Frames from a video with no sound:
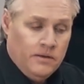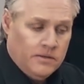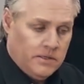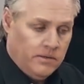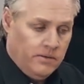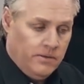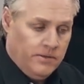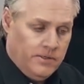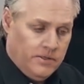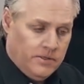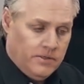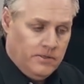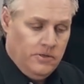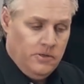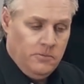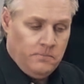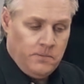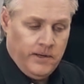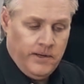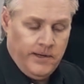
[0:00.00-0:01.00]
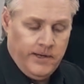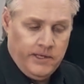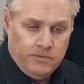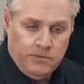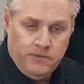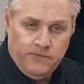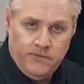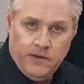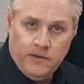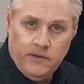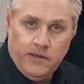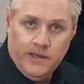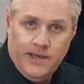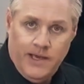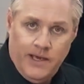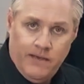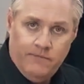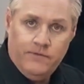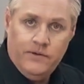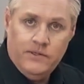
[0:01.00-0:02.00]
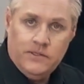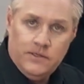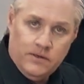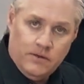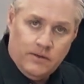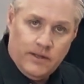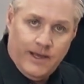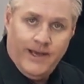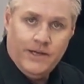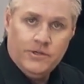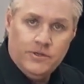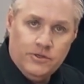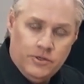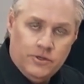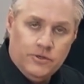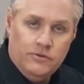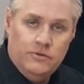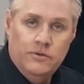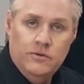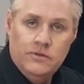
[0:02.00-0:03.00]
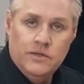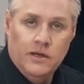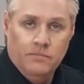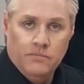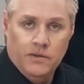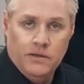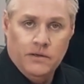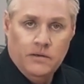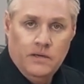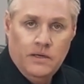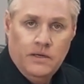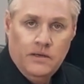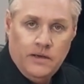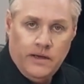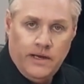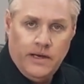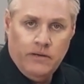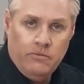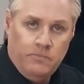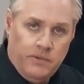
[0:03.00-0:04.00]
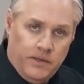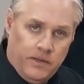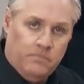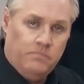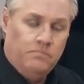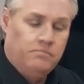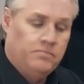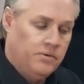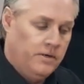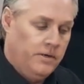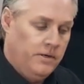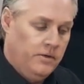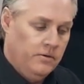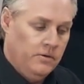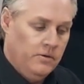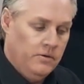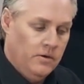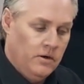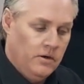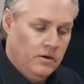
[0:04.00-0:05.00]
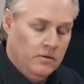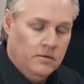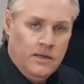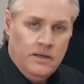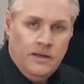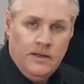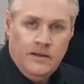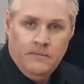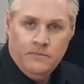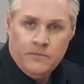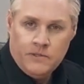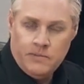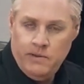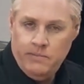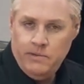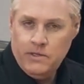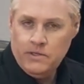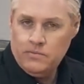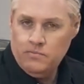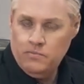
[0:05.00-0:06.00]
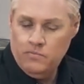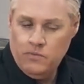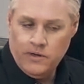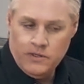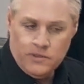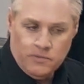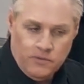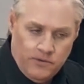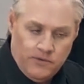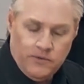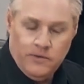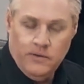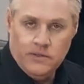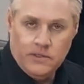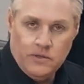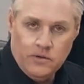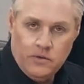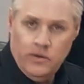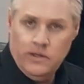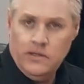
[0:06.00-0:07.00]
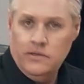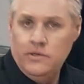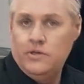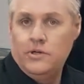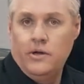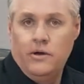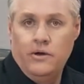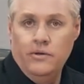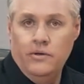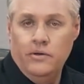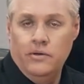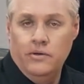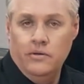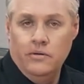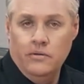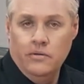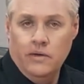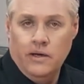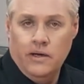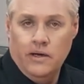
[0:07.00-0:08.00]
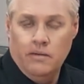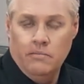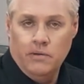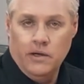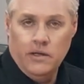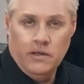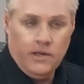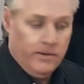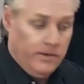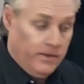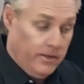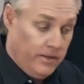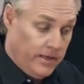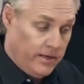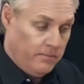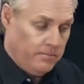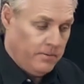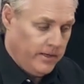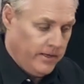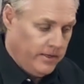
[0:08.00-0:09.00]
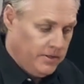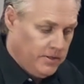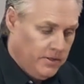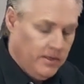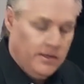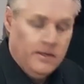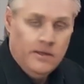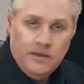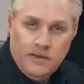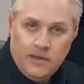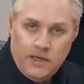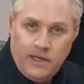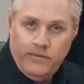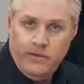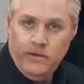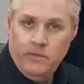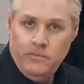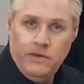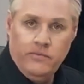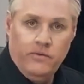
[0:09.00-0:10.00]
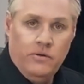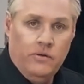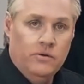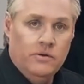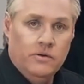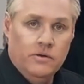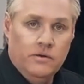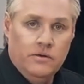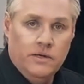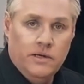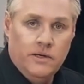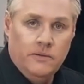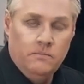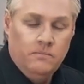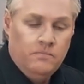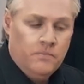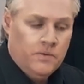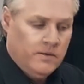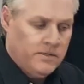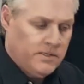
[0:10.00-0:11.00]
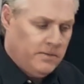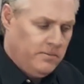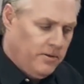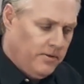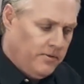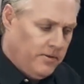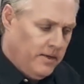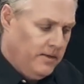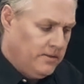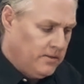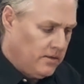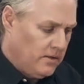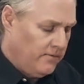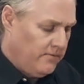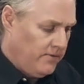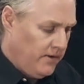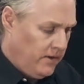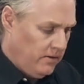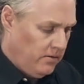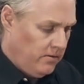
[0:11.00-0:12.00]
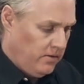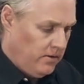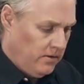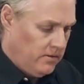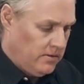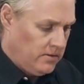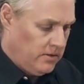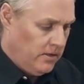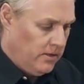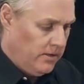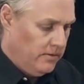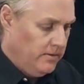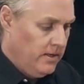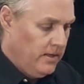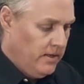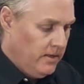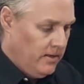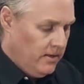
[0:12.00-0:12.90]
So on this new page, we felt like every single action should do something, and that would be a pretty good goal. So maybe what it's worth doing is I'll quickly show you by going to the edit page and having a bit of a look on some of the things that I feel are a little slow.